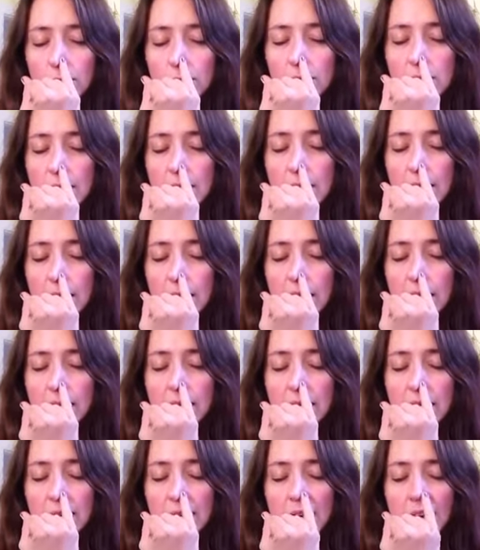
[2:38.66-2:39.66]
Taking an
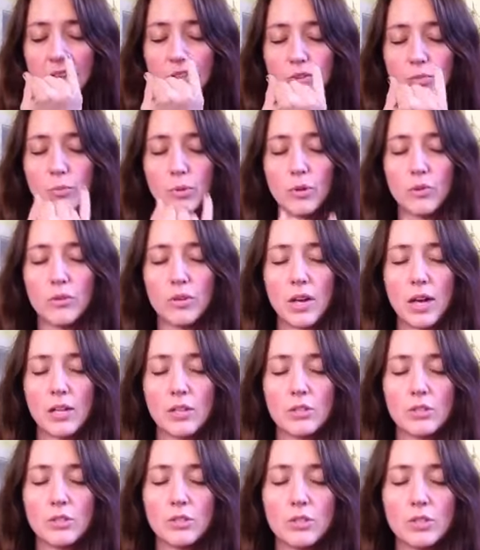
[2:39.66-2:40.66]
inhale now through both
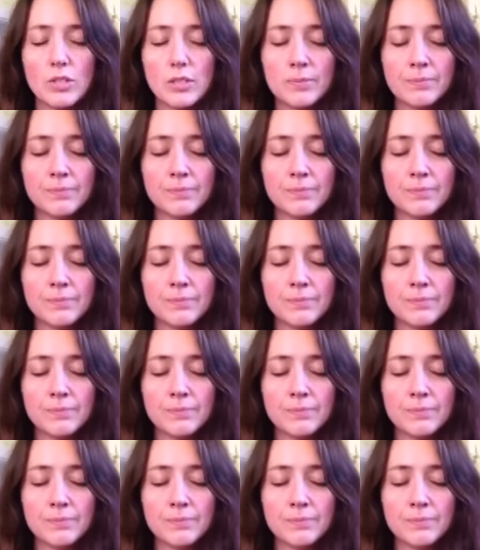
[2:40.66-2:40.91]
nostrils